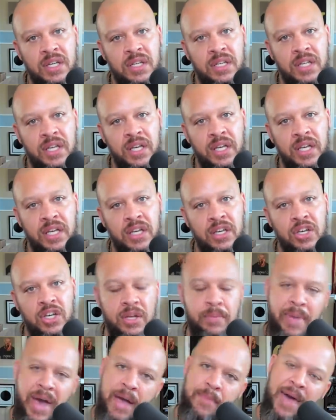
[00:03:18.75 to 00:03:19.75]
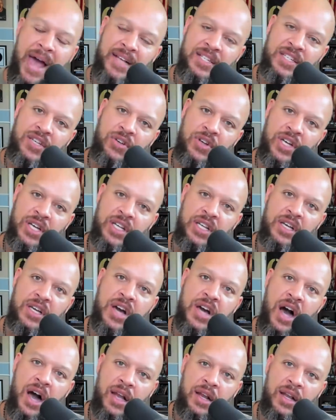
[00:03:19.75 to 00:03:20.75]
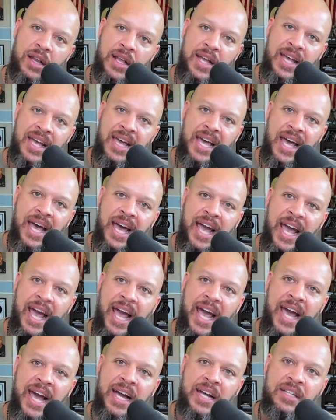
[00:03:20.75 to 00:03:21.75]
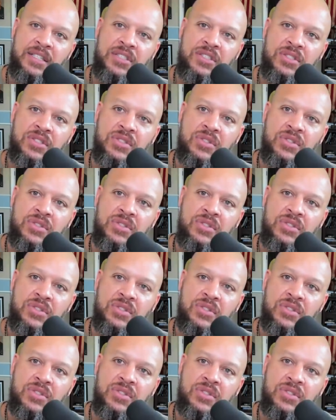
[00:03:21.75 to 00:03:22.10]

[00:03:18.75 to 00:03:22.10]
the good and bad bacteria in the gut. And